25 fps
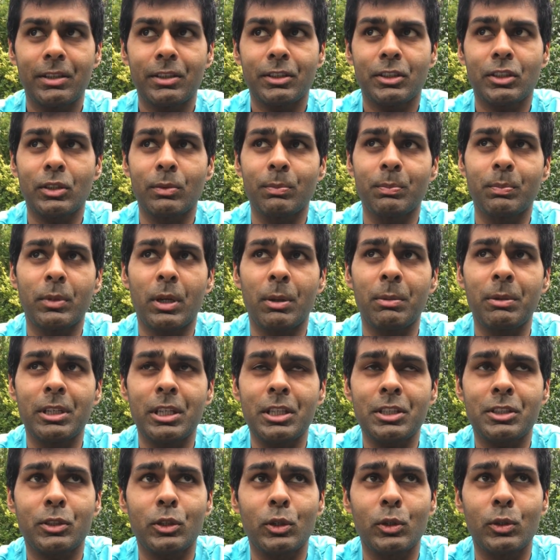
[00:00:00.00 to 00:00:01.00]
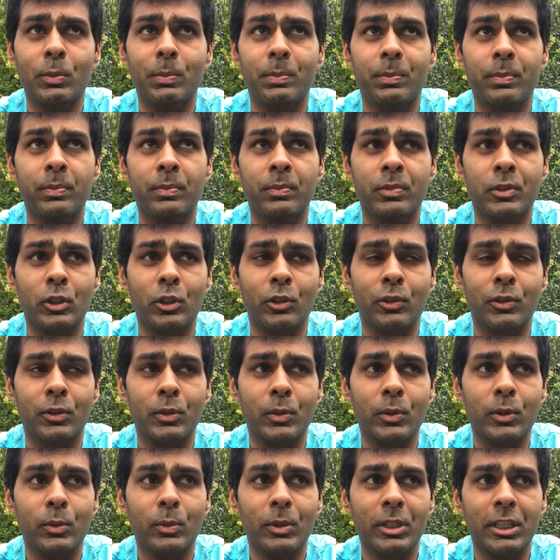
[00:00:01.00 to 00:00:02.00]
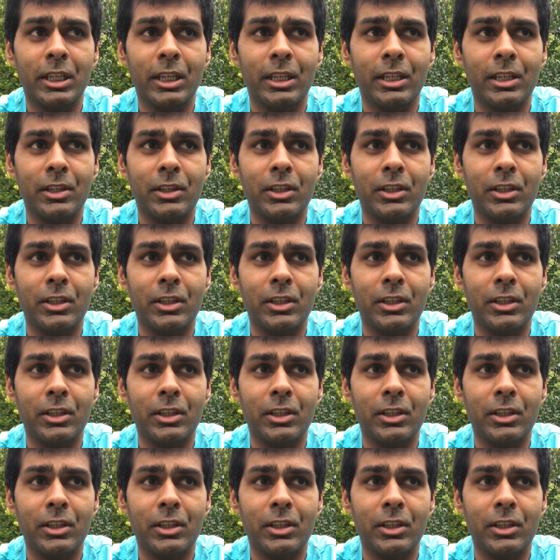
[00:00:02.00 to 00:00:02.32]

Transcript: So I mean, let's go sort of through the weekend.